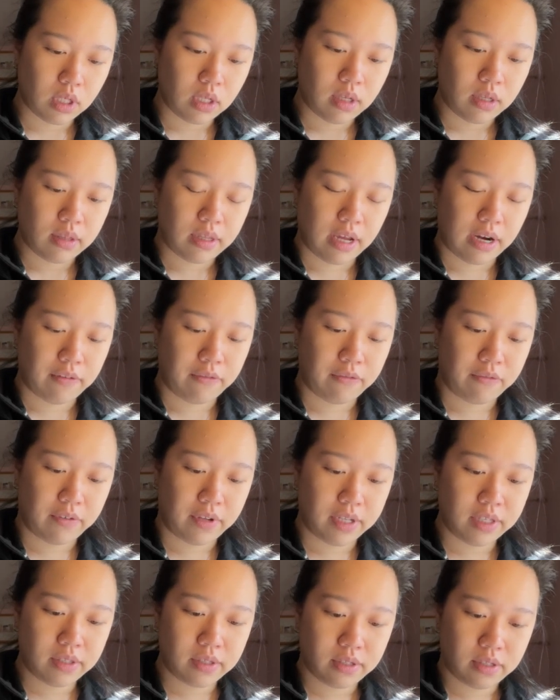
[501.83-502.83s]
that it
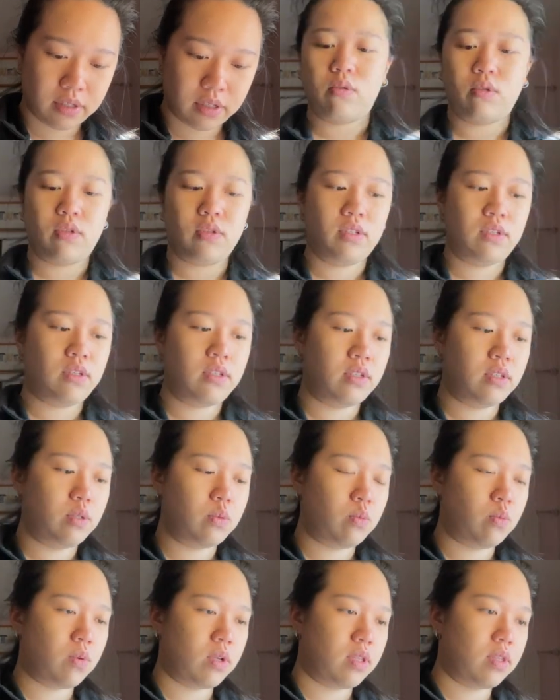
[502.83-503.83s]
fits. This is
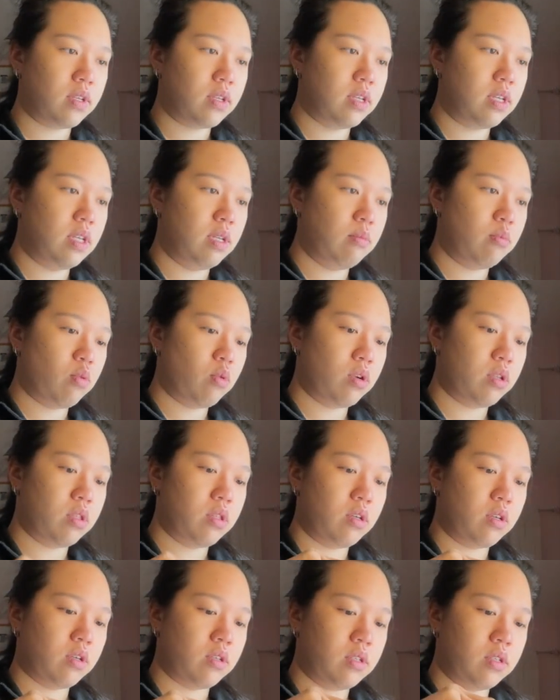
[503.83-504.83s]
what the keyboard
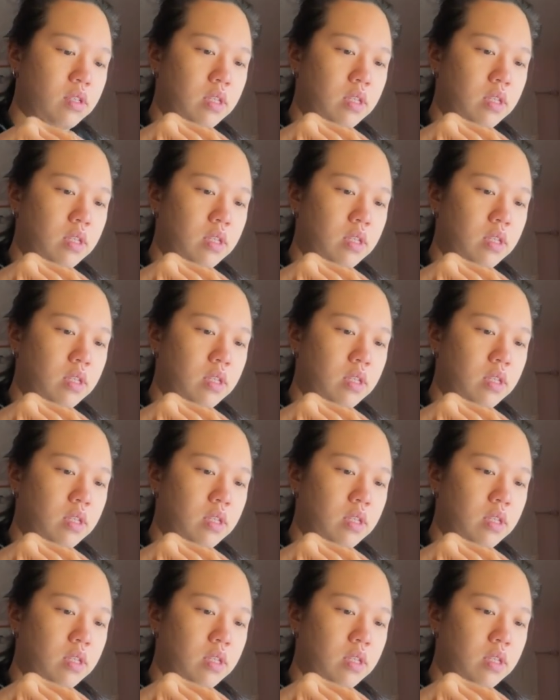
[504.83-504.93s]
looks